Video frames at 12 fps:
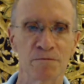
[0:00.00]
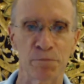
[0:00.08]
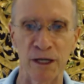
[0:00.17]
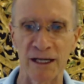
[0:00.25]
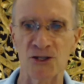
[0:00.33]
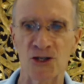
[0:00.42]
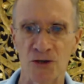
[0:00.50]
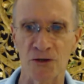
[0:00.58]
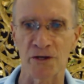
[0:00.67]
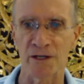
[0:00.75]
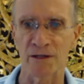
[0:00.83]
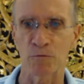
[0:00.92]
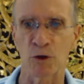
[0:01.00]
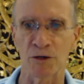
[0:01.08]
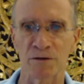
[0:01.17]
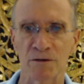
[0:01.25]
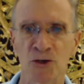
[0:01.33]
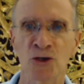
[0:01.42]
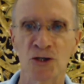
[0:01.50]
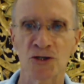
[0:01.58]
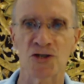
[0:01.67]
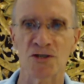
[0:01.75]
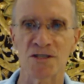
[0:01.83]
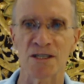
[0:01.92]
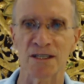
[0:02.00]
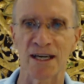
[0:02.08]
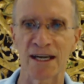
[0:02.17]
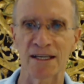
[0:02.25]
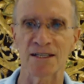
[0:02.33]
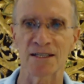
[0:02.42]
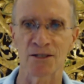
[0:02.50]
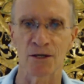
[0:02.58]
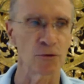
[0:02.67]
pleasure and what nurtures and care.